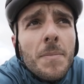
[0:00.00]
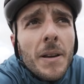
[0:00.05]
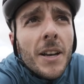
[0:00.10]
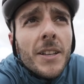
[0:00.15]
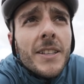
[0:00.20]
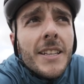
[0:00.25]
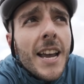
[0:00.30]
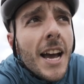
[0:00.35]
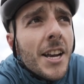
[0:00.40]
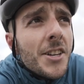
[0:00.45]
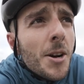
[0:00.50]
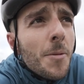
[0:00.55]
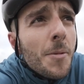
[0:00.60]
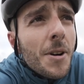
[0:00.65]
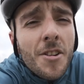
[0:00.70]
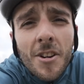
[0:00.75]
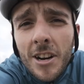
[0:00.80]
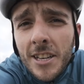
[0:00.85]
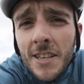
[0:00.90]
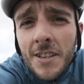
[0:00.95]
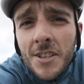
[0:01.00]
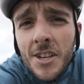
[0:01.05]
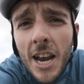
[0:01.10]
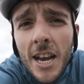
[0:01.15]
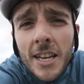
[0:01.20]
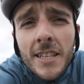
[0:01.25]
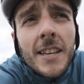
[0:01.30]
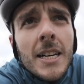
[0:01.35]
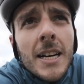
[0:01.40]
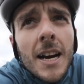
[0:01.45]
Be good to catch up with Chris and
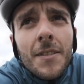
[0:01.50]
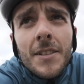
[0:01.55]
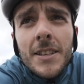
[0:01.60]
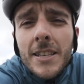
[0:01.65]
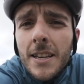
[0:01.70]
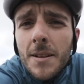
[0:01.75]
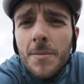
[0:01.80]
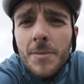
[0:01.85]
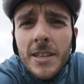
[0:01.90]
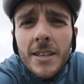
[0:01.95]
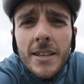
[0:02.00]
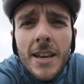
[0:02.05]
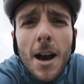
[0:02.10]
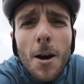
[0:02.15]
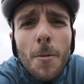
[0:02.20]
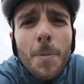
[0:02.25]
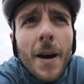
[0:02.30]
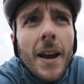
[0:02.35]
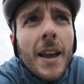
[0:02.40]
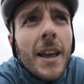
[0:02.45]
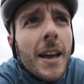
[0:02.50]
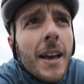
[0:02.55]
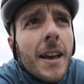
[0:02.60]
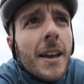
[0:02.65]
Jess. Haven't seen them since Calpe.